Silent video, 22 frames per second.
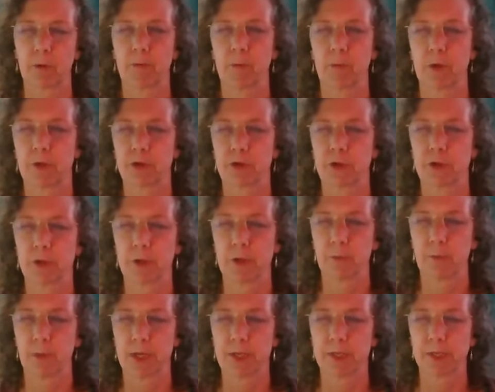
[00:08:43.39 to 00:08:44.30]

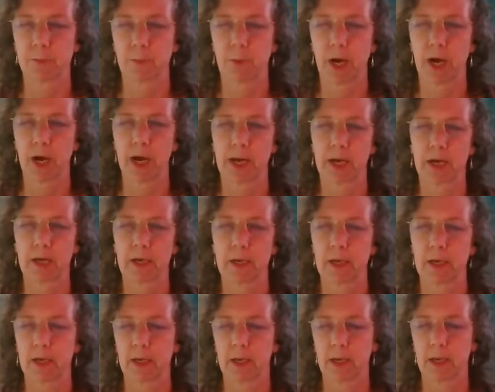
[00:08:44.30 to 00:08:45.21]
motion in my
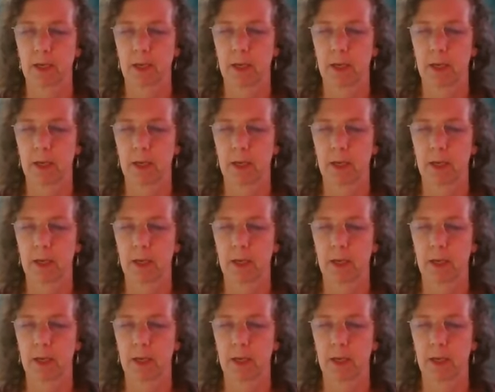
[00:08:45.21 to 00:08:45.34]
spine.